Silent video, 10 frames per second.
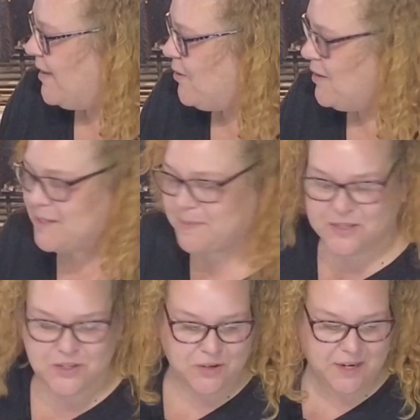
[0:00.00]

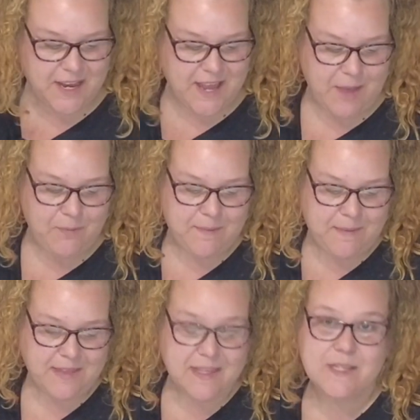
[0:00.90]
Christmas tree and we
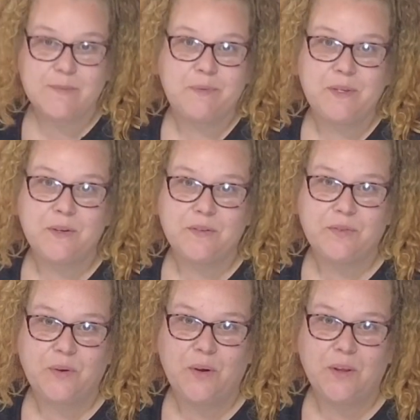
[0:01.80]
made this
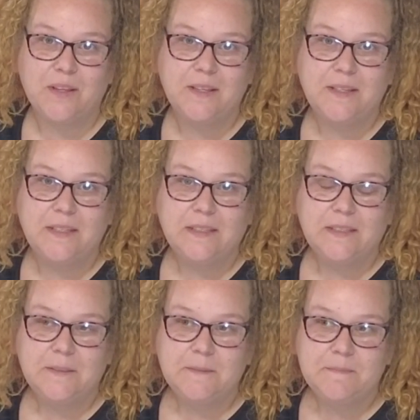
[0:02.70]
beautiful
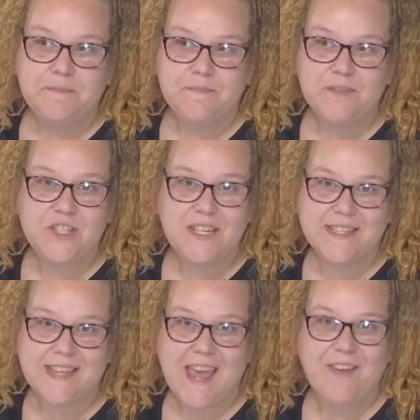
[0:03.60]

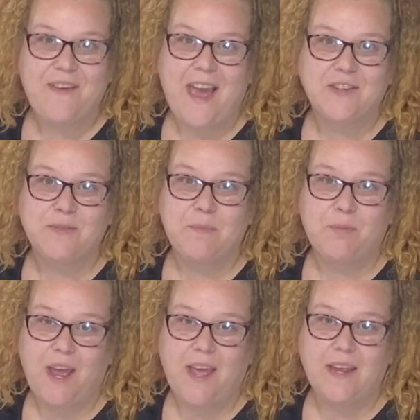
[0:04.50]
cheesecake factory
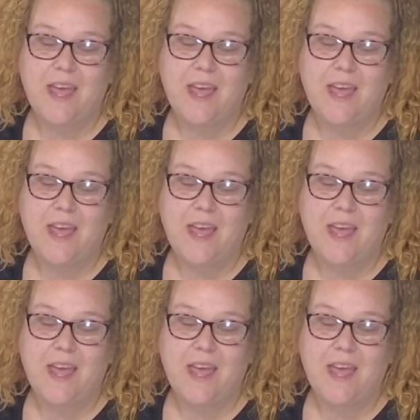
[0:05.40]
bread.